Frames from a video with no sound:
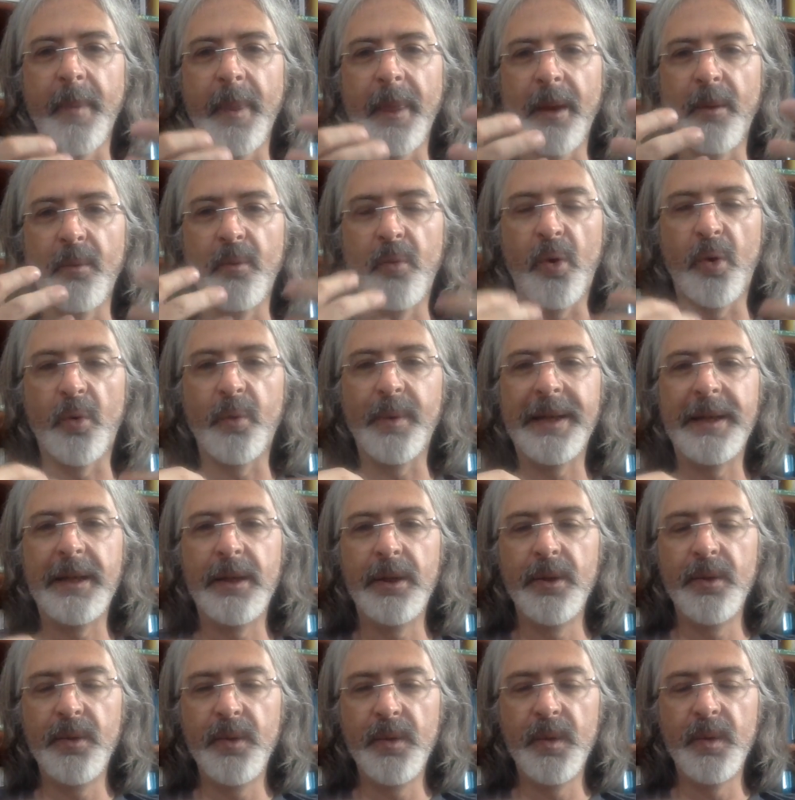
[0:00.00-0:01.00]
what we
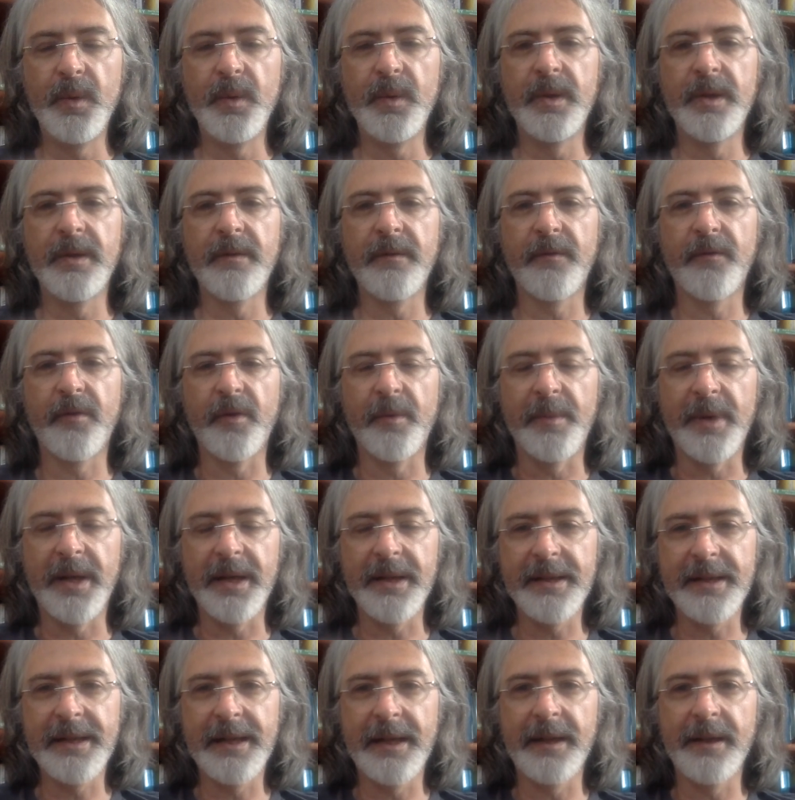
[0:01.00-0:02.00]
lose from
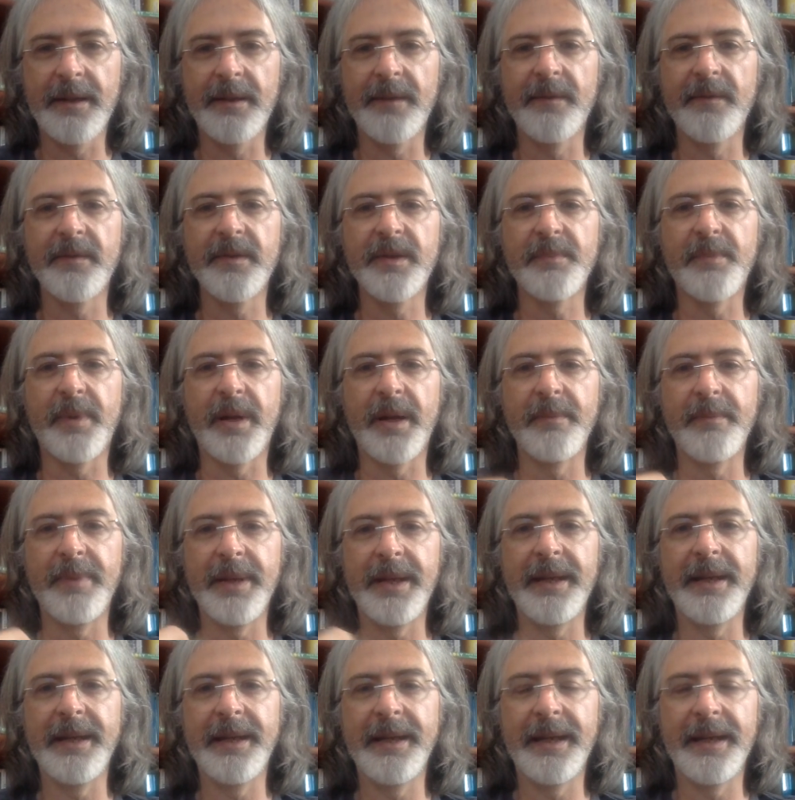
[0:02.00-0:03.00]
ourselves by
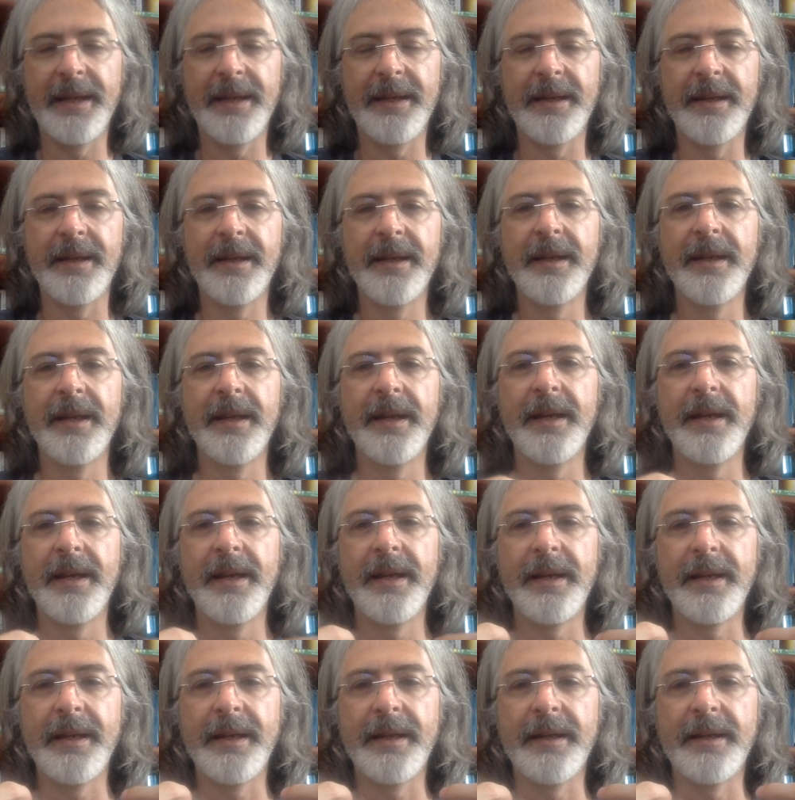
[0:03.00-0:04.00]
being
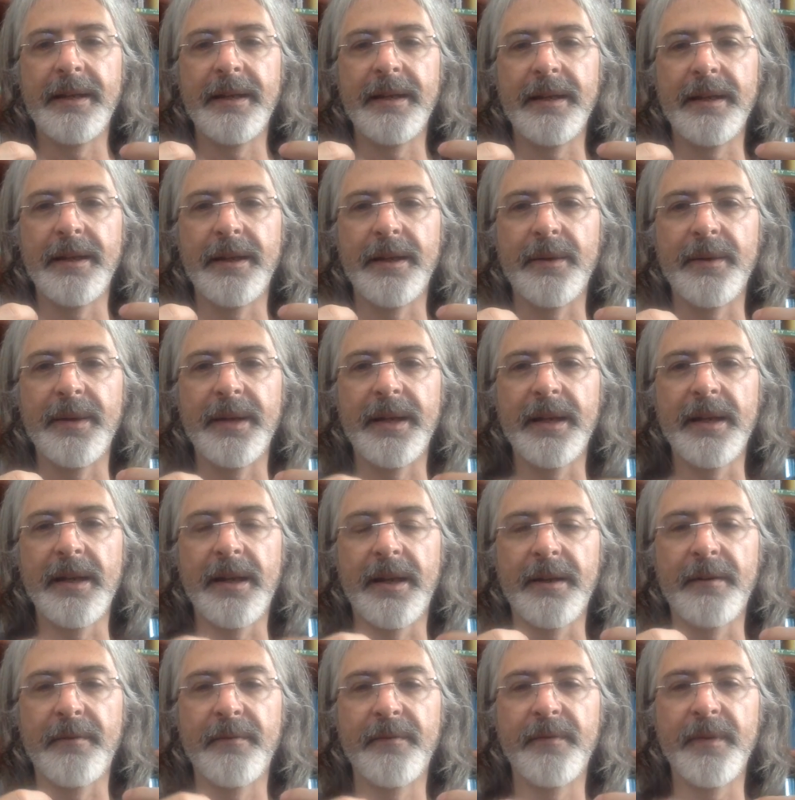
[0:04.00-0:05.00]
in a
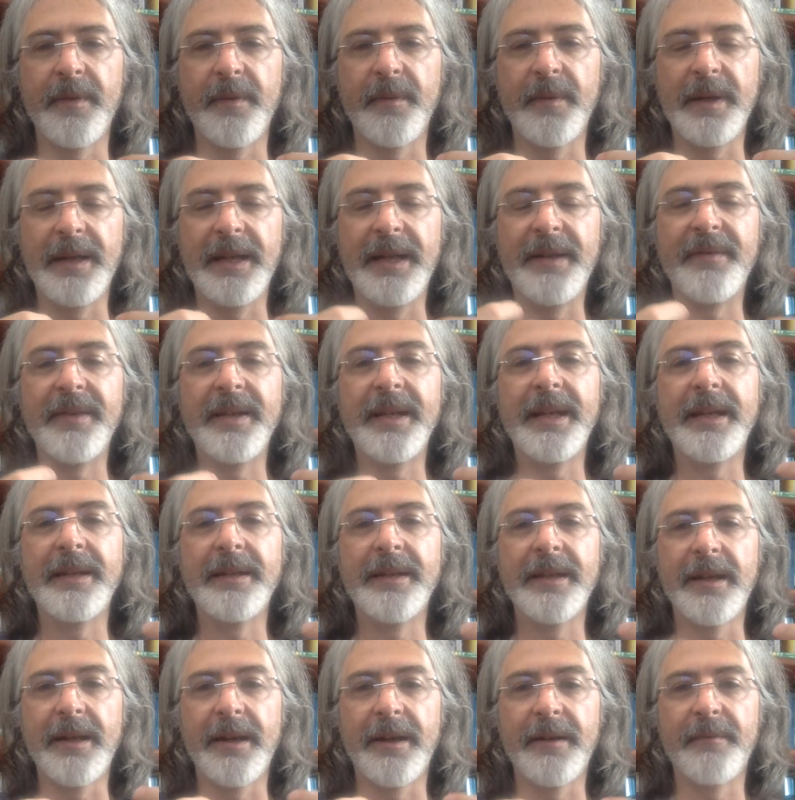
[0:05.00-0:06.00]
kind of living in
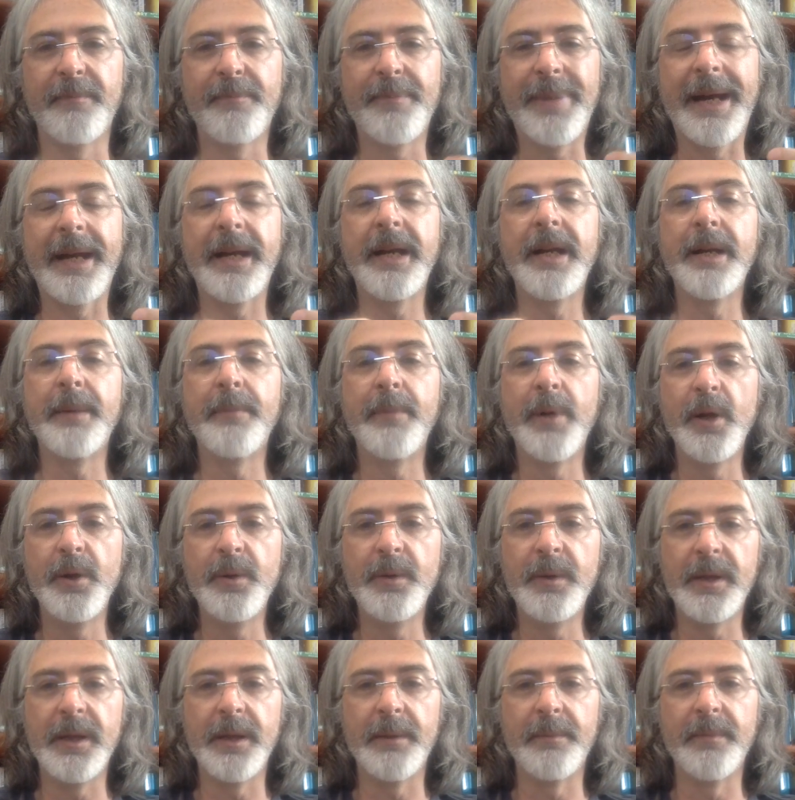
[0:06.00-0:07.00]
the kind of
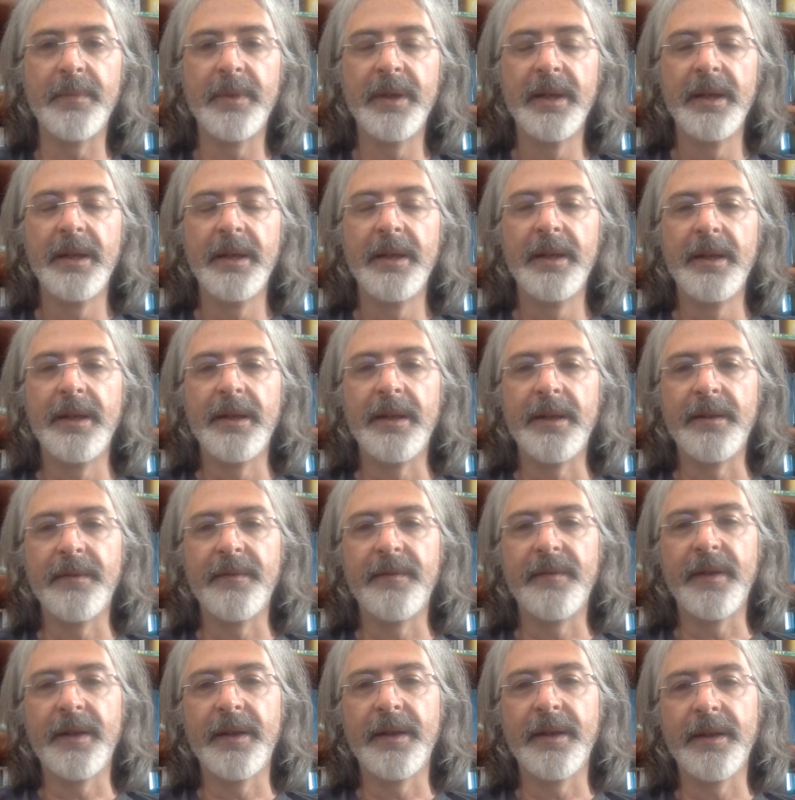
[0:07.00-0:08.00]
pandemonium
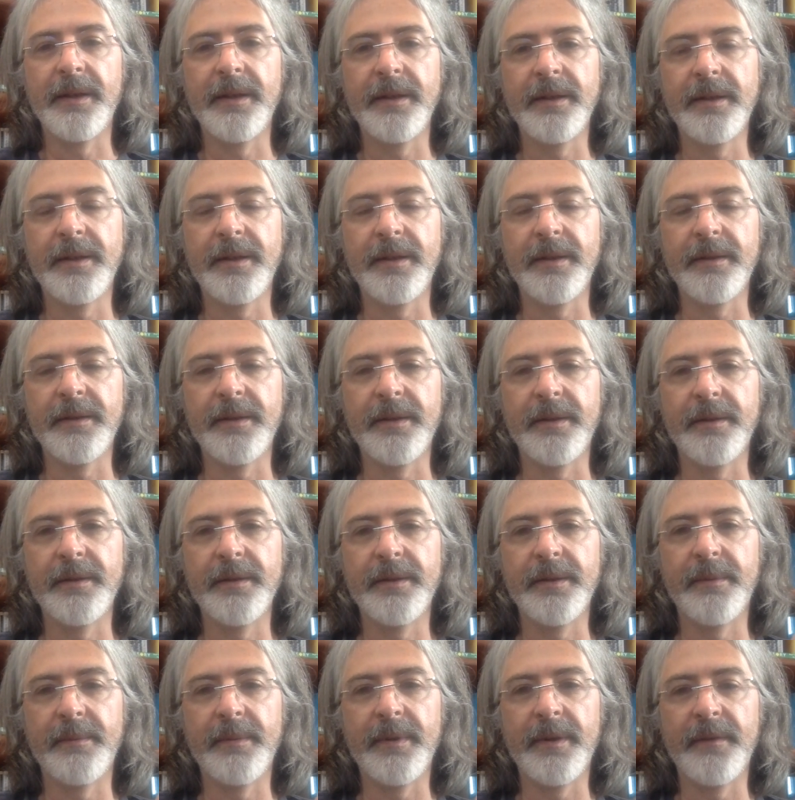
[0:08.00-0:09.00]
of
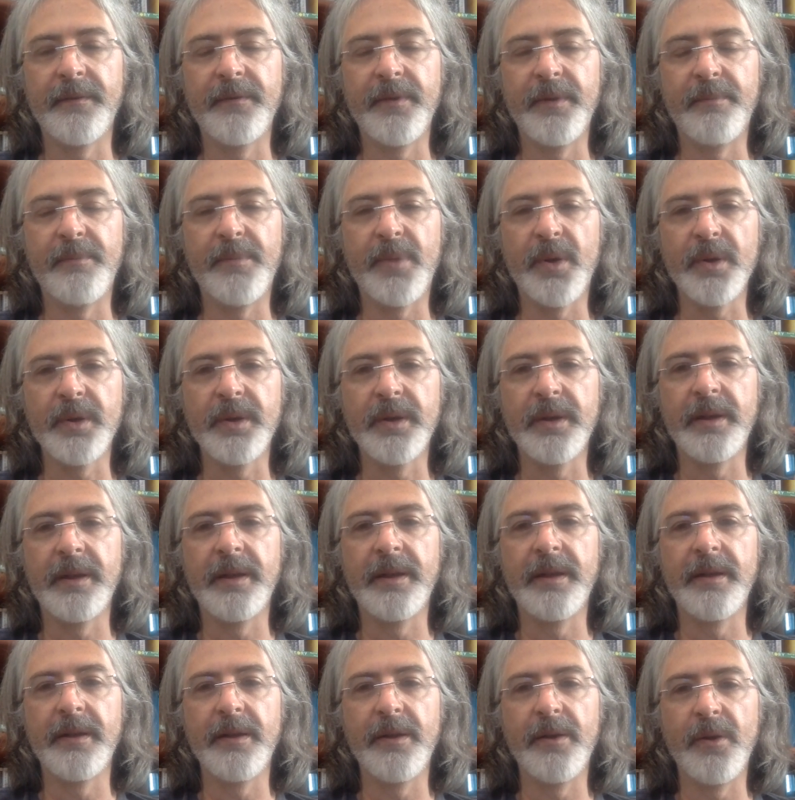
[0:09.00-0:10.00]
the
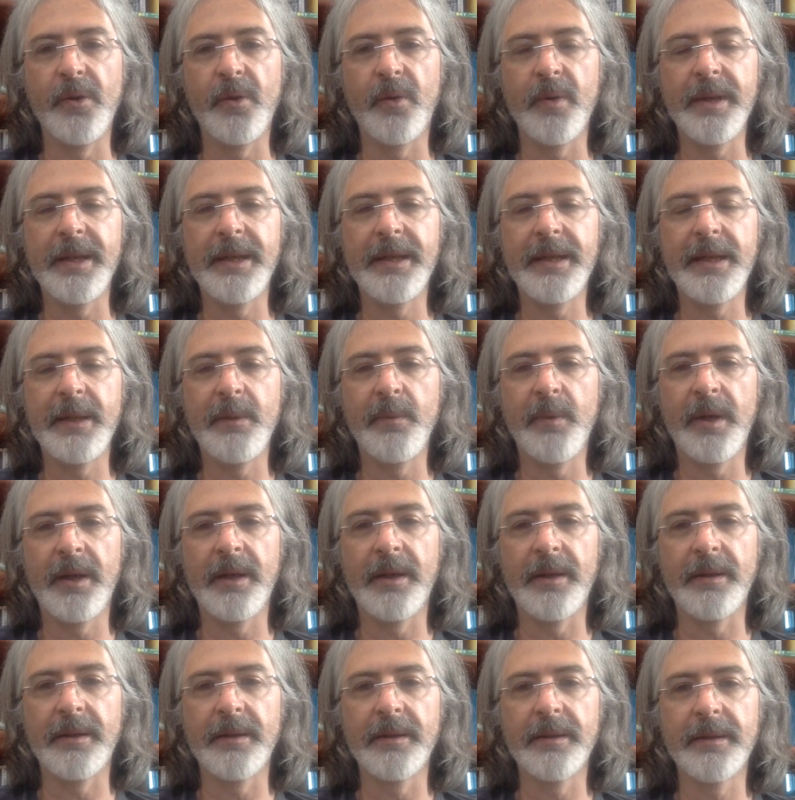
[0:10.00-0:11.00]
modern noisy
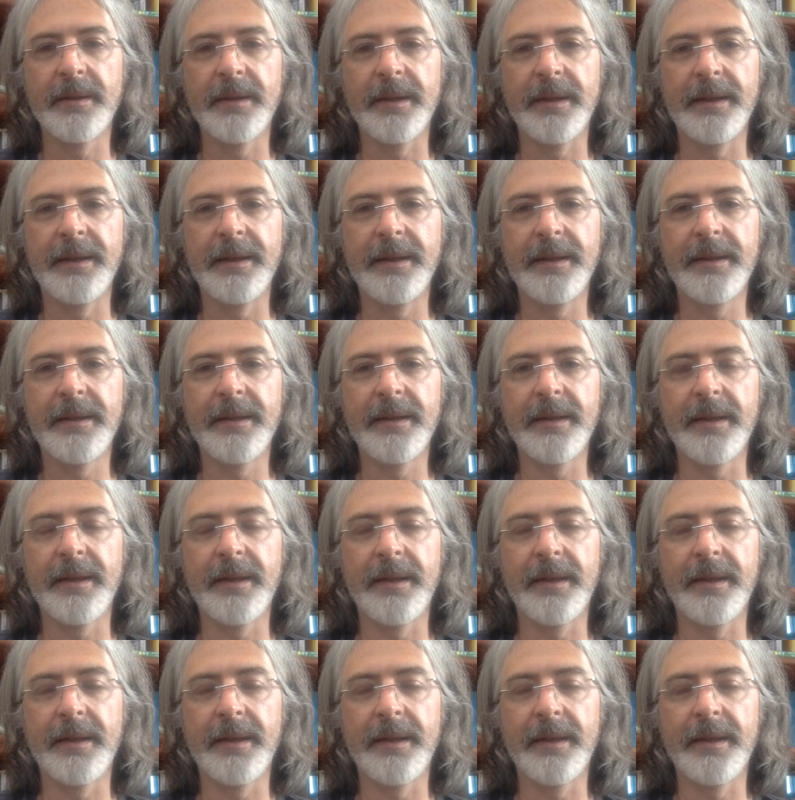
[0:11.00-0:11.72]
world. And it's